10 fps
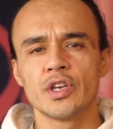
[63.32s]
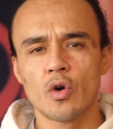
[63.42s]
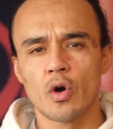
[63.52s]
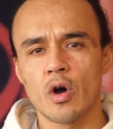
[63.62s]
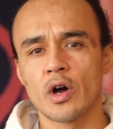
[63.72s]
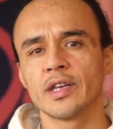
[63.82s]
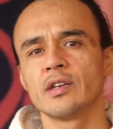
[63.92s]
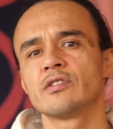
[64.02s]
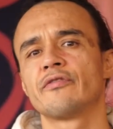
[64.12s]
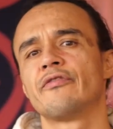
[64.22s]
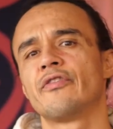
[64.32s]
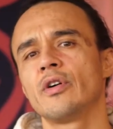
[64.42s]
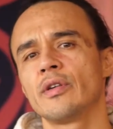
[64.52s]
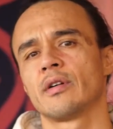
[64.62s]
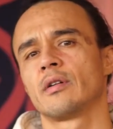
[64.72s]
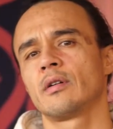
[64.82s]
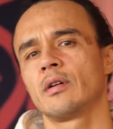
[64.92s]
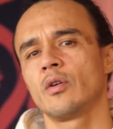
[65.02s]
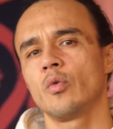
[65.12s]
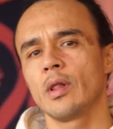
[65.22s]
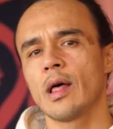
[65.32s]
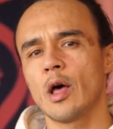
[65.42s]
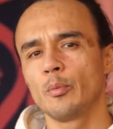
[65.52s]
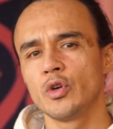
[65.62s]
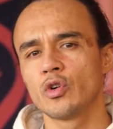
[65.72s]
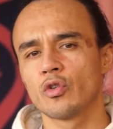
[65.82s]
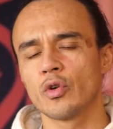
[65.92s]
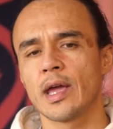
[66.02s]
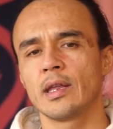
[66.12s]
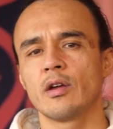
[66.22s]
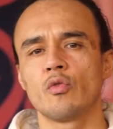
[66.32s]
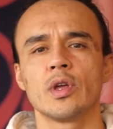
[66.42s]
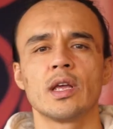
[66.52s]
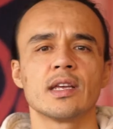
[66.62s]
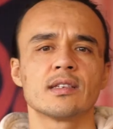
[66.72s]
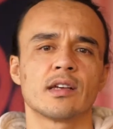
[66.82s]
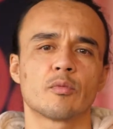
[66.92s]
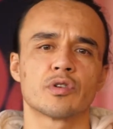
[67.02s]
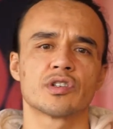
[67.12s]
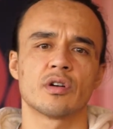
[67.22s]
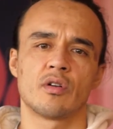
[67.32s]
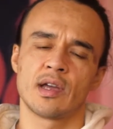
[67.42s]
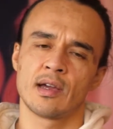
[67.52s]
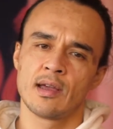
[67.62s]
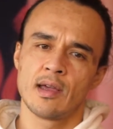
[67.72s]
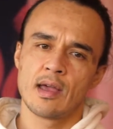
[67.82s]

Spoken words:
your audience further will help you create a realistic persona